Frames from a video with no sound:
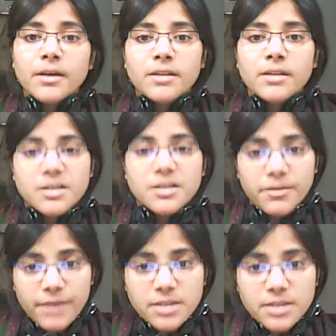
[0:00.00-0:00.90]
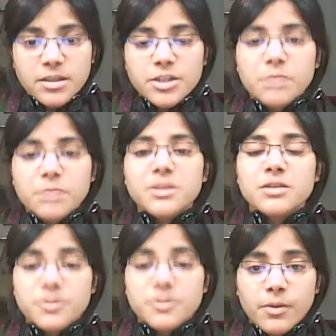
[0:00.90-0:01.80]
Thus, the first step is
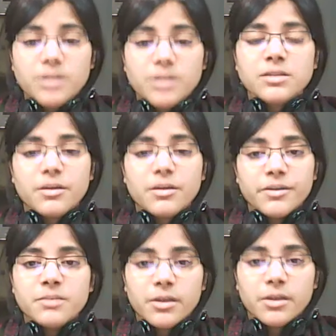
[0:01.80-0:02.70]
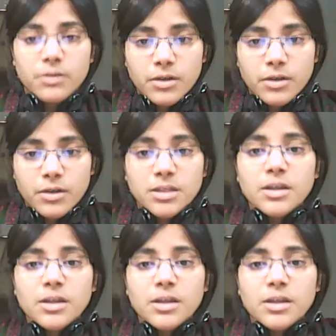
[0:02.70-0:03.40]
response surface methodology